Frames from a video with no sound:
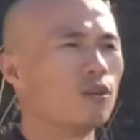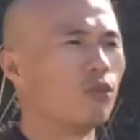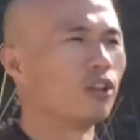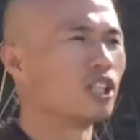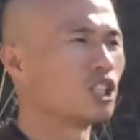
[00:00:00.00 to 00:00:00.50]

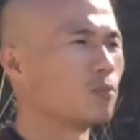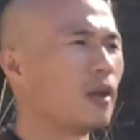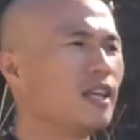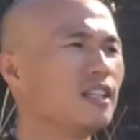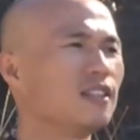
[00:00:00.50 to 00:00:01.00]
For the
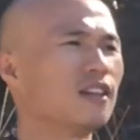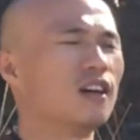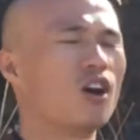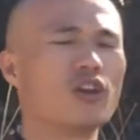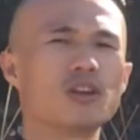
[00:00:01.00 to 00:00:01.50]
space
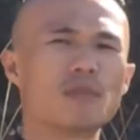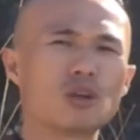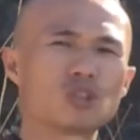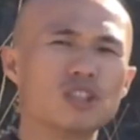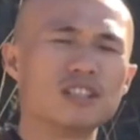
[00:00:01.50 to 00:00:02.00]
uh, on the
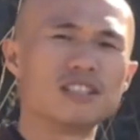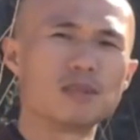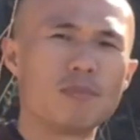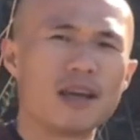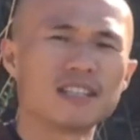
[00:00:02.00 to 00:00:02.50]
mountain is
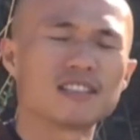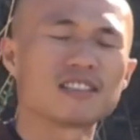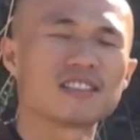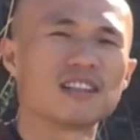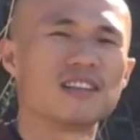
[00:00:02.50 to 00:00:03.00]
the best,
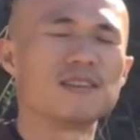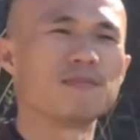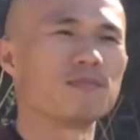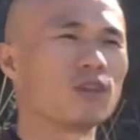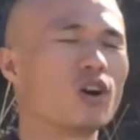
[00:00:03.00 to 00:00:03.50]
uh,
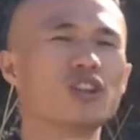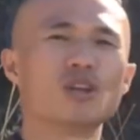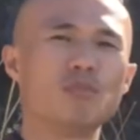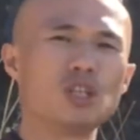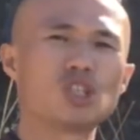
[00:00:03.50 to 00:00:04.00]
on
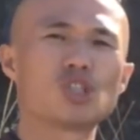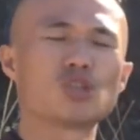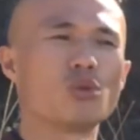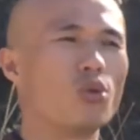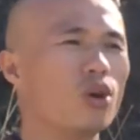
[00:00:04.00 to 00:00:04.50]
the
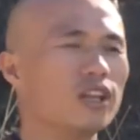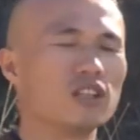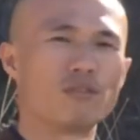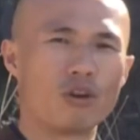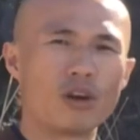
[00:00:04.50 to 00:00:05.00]
beach or
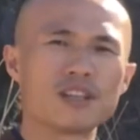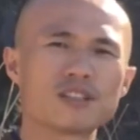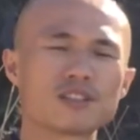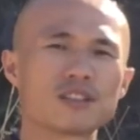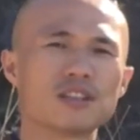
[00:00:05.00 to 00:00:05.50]
in the
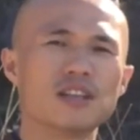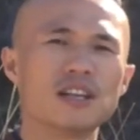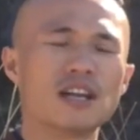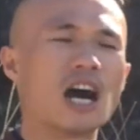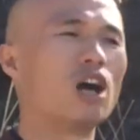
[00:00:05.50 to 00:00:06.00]
forest
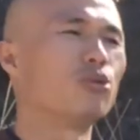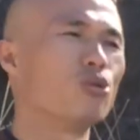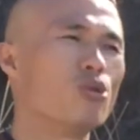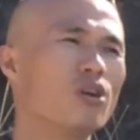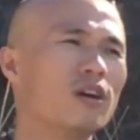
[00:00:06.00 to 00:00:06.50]

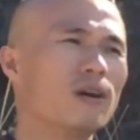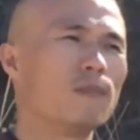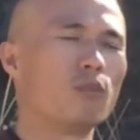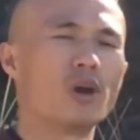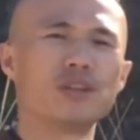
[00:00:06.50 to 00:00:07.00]
outdoor
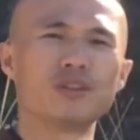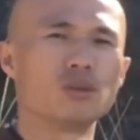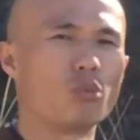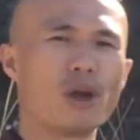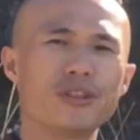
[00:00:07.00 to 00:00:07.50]
um, when
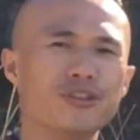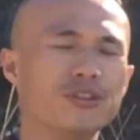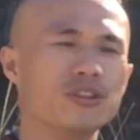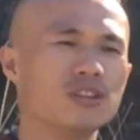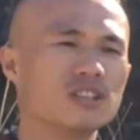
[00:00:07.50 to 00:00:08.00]
the
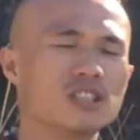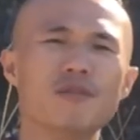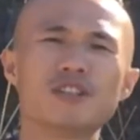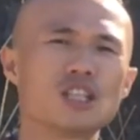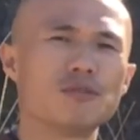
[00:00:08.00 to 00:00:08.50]
weather is
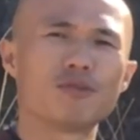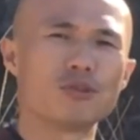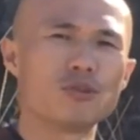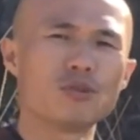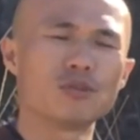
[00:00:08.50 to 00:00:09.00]
sufficient
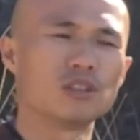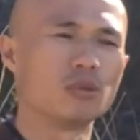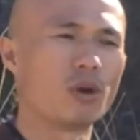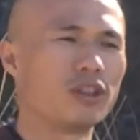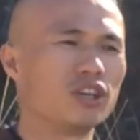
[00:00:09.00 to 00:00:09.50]
for you,
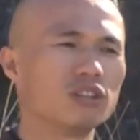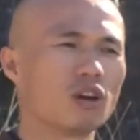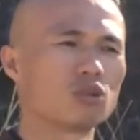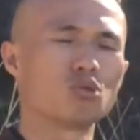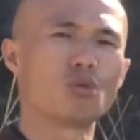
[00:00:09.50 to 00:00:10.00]
the weather
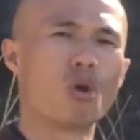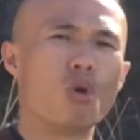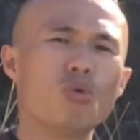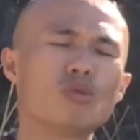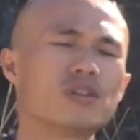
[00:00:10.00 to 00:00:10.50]
not too
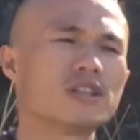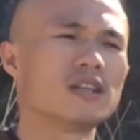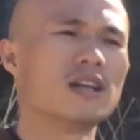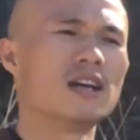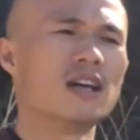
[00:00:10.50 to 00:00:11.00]
cold.
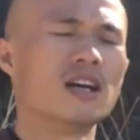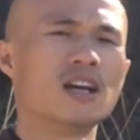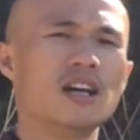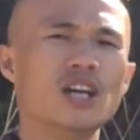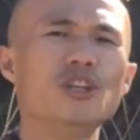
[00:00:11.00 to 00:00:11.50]

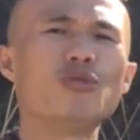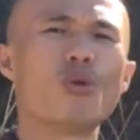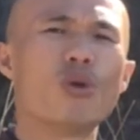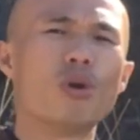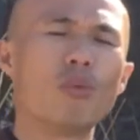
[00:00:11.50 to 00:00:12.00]

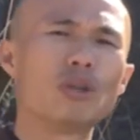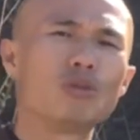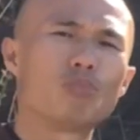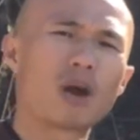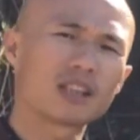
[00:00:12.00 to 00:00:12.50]
Indoor when
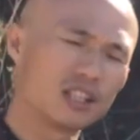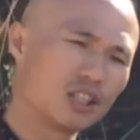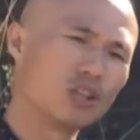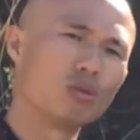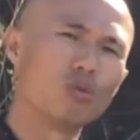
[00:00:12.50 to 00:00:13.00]
you
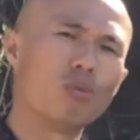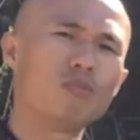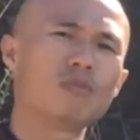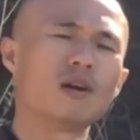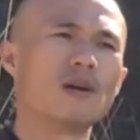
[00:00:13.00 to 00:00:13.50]
practice in a
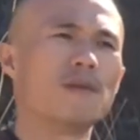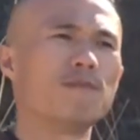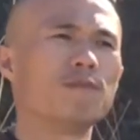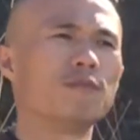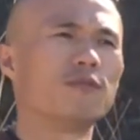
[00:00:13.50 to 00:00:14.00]
room, um,
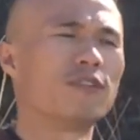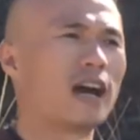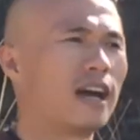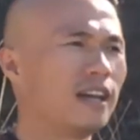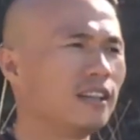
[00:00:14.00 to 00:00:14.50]

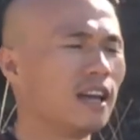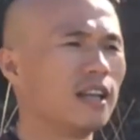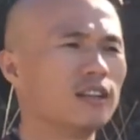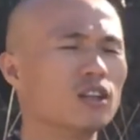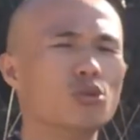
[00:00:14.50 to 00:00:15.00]
find and